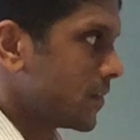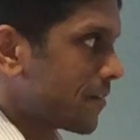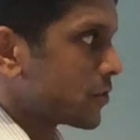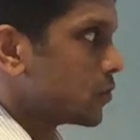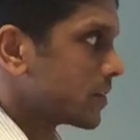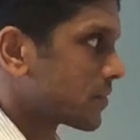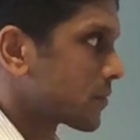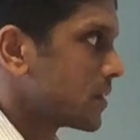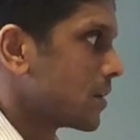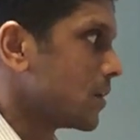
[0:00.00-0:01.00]
every chord has
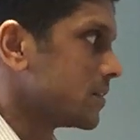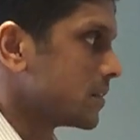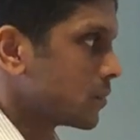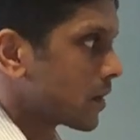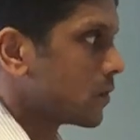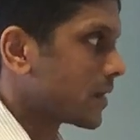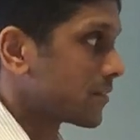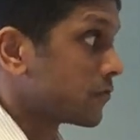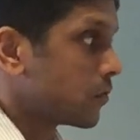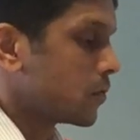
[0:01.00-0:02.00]
3 notes. There's one chord
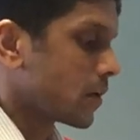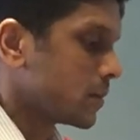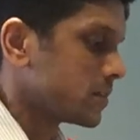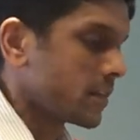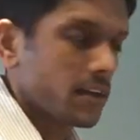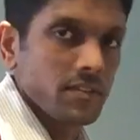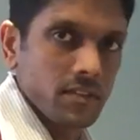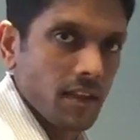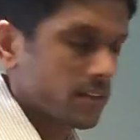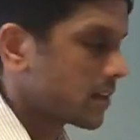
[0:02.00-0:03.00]
has 4 notes, and
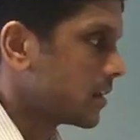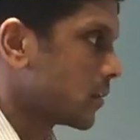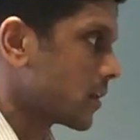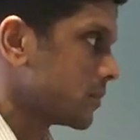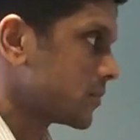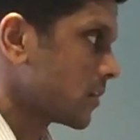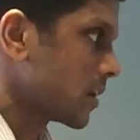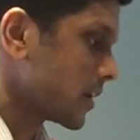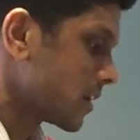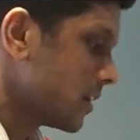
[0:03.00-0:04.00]
that's clearly where I'm
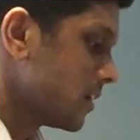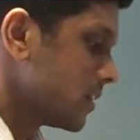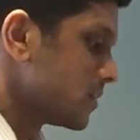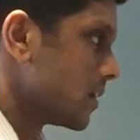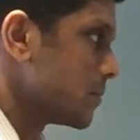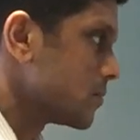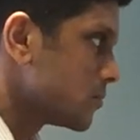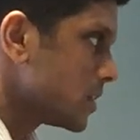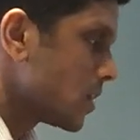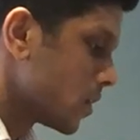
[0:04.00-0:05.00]
struggling. So let me
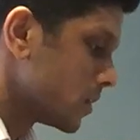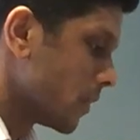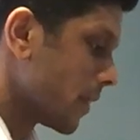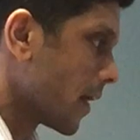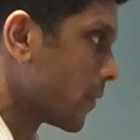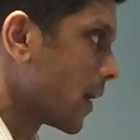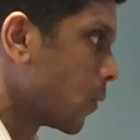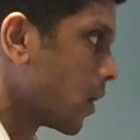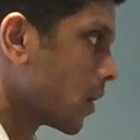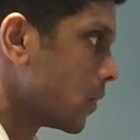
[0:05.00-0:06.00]
really hone on that
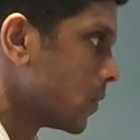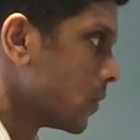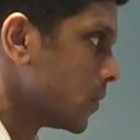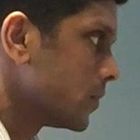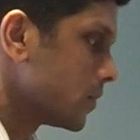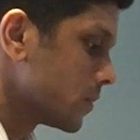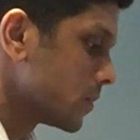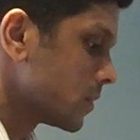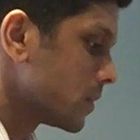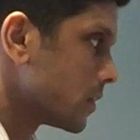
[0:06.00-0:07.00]
one chord
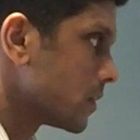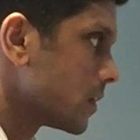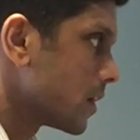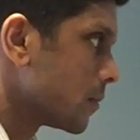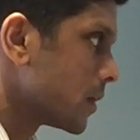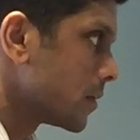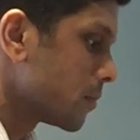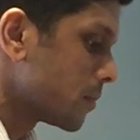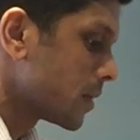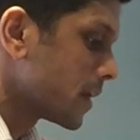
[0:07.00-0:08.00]
and play
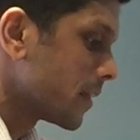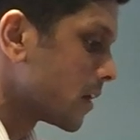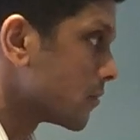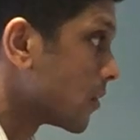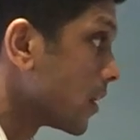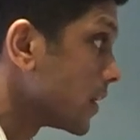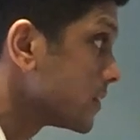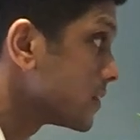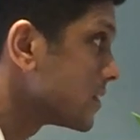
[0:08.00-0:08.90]
that right.